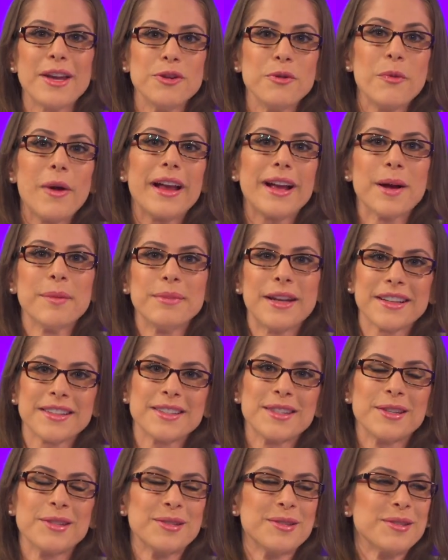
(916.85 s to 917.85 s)
you wake up next
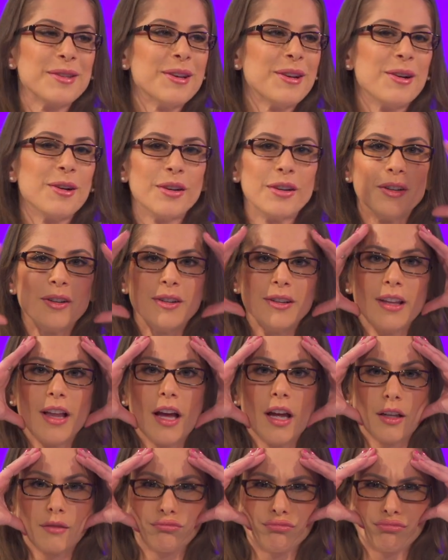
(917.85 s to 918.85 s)
to this dude and you're
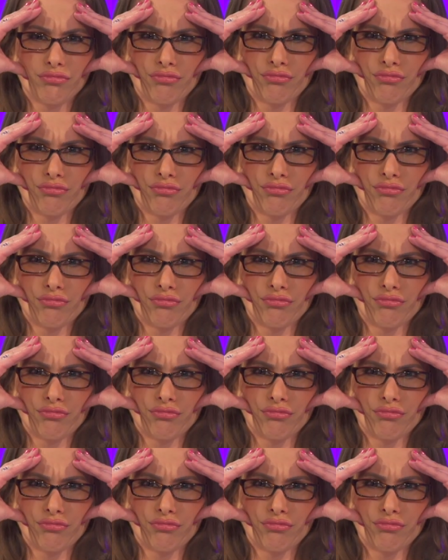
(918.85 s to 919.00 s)
like